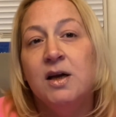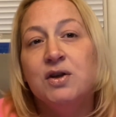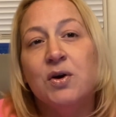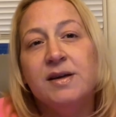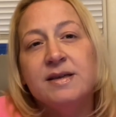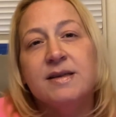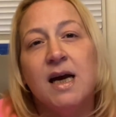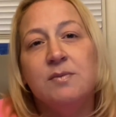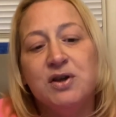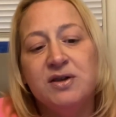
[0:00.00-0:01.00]
During this
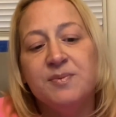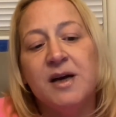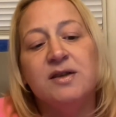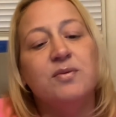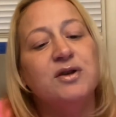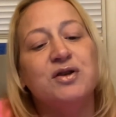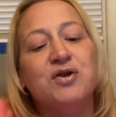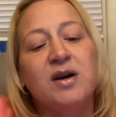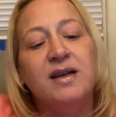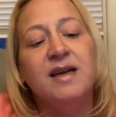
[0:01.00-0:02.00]
time, Judith's parents were
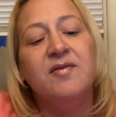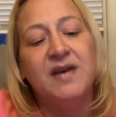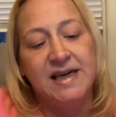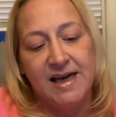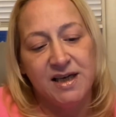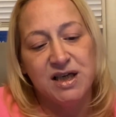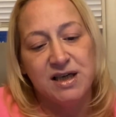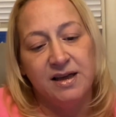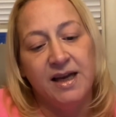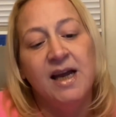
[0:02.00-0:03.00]
struggling
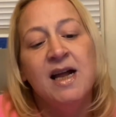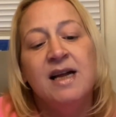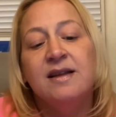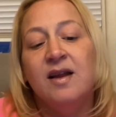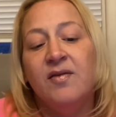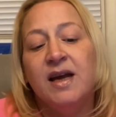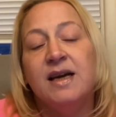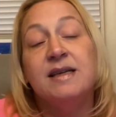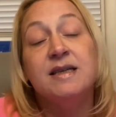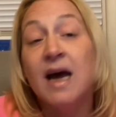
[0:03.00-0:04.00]
financially, living in
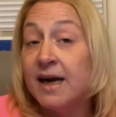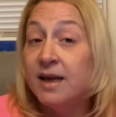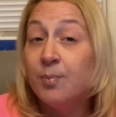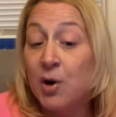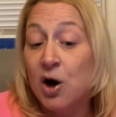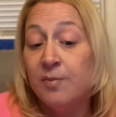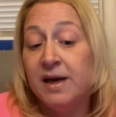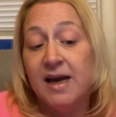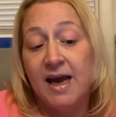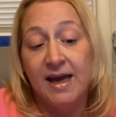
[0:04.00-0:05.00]
a tiny
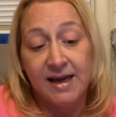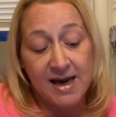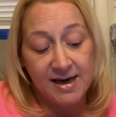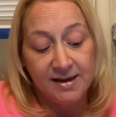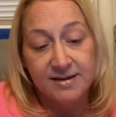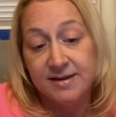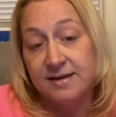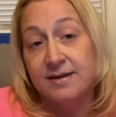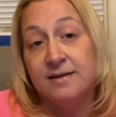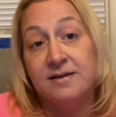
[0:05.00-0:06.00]
apartment and getting
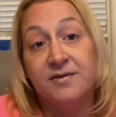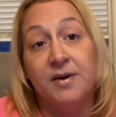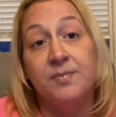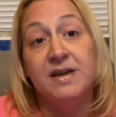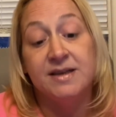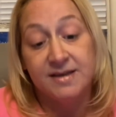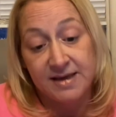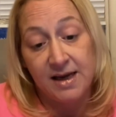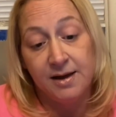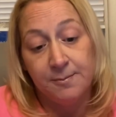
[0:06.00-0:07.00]
assistance from the
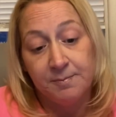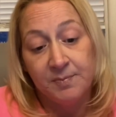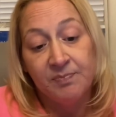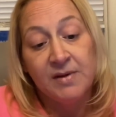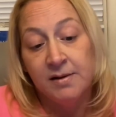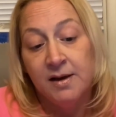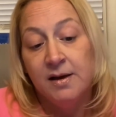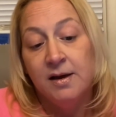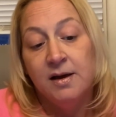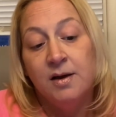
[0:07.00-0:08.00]
state.
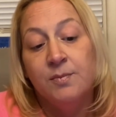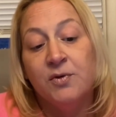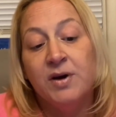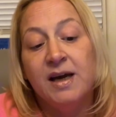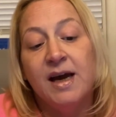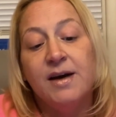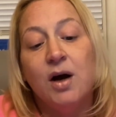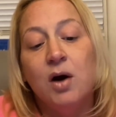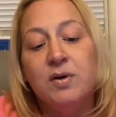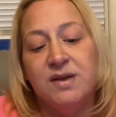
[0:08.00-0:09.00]
Maria had
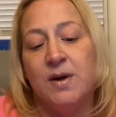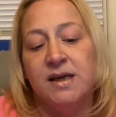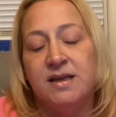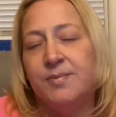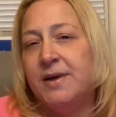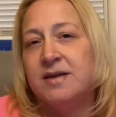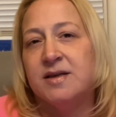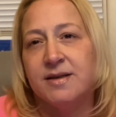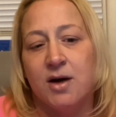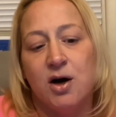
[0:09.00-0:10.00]
always wanted to be a
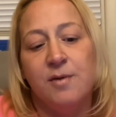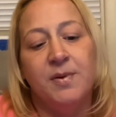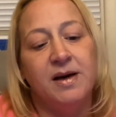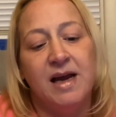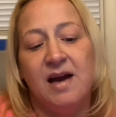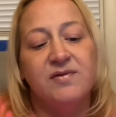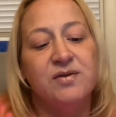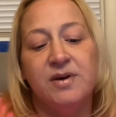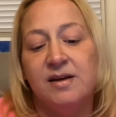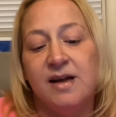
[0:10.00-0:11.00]
star, but after
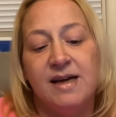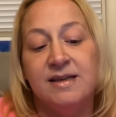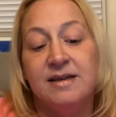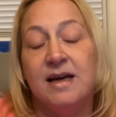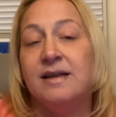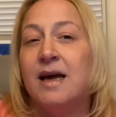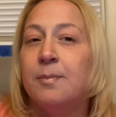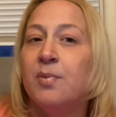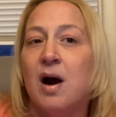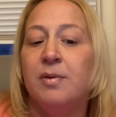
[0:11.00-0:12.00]
realizing that
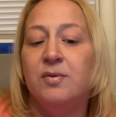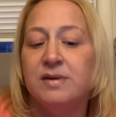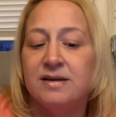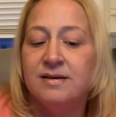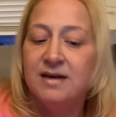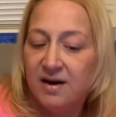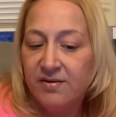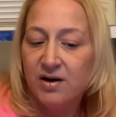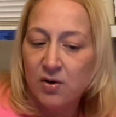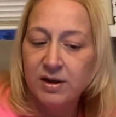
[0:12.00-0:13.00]
that probably was
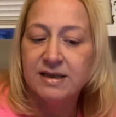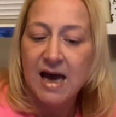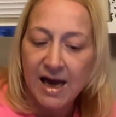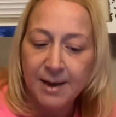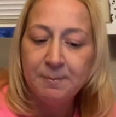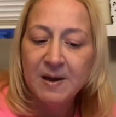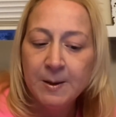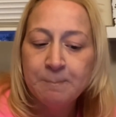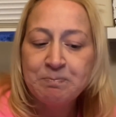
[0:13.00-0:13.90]
never going to happen,